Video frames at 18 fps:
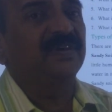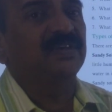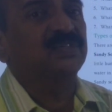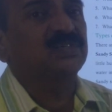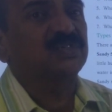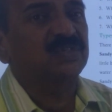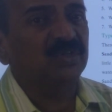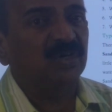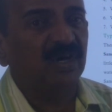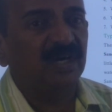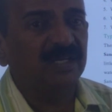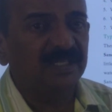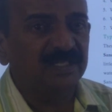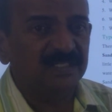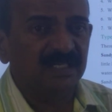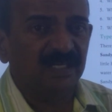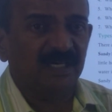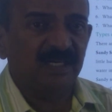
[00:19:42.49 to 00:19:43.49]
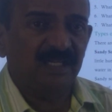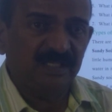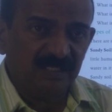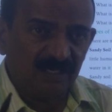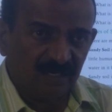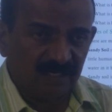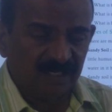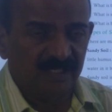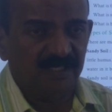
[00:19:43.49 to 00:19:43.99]
soil is called as
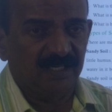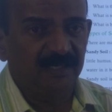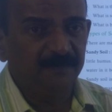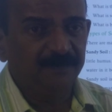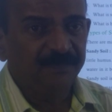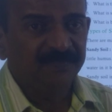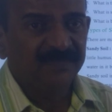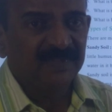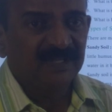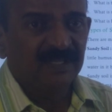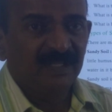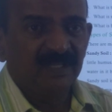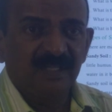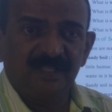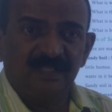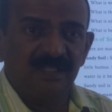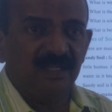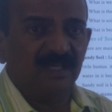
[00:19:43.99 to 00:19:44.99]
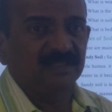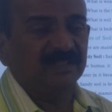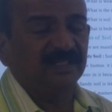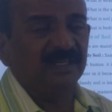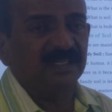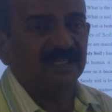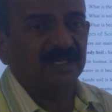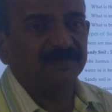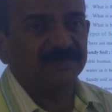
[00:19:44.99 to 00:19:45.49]
horizon, and there are
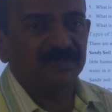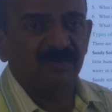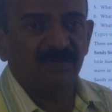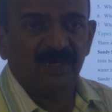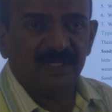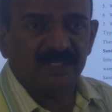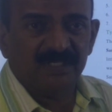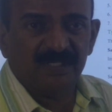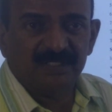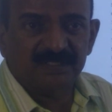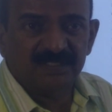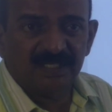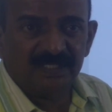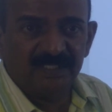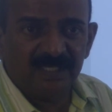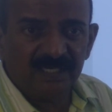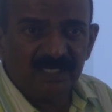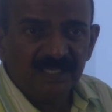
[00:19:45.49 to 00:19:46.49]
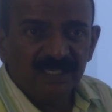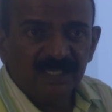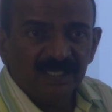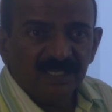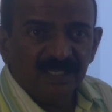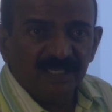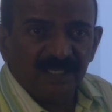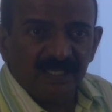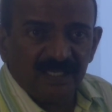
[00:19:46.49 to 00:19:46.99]
3 types of horizons are there:
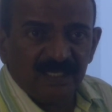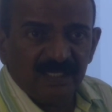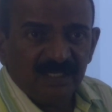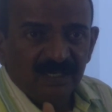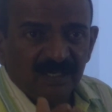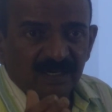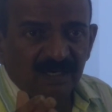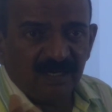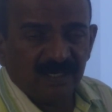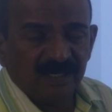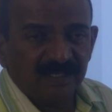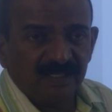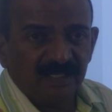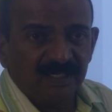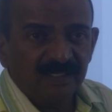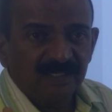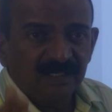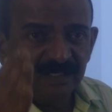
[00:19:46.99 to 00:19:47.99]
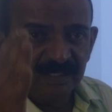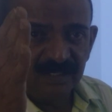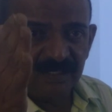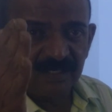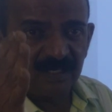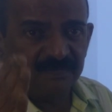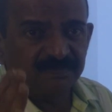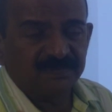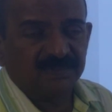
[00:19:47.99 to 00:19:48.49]
A horizon,
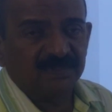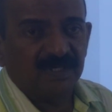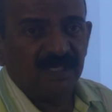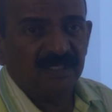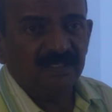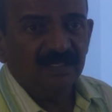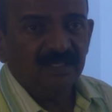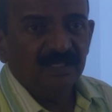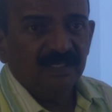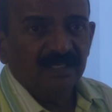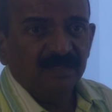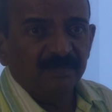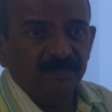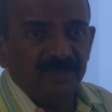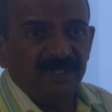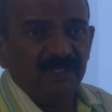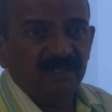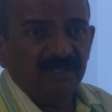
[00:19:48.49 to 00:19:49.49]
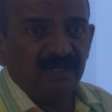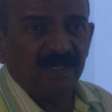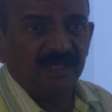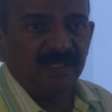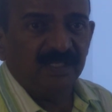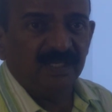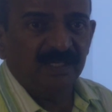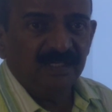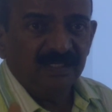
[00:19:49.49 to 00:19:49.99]
topsoil; B
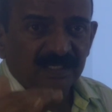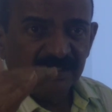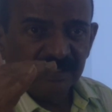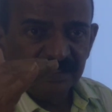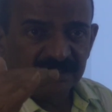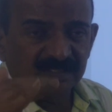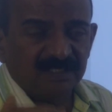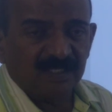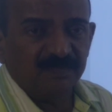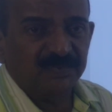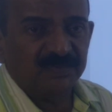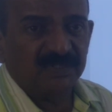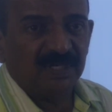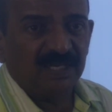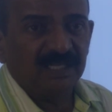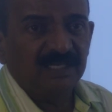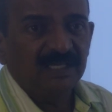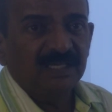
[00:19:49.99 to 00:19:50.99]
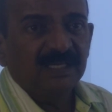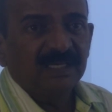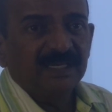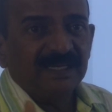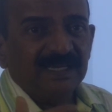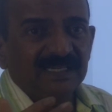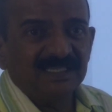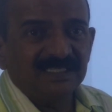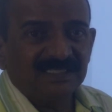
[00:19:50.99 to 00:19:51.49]
horizon, subsoil;
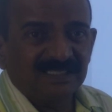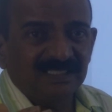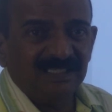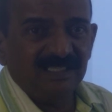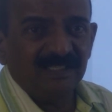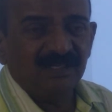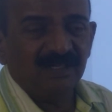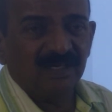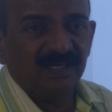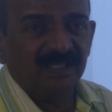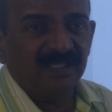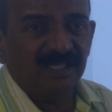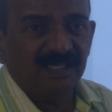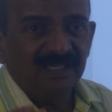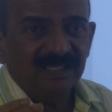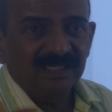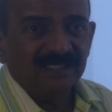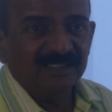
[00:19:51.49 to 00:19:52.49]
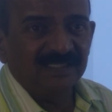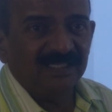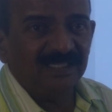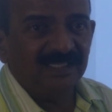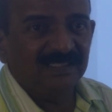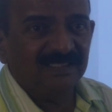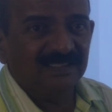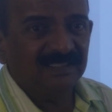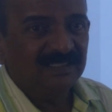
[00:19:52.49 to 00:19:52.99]
and C horizon, that
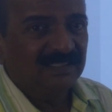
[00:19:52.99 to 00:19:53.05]
is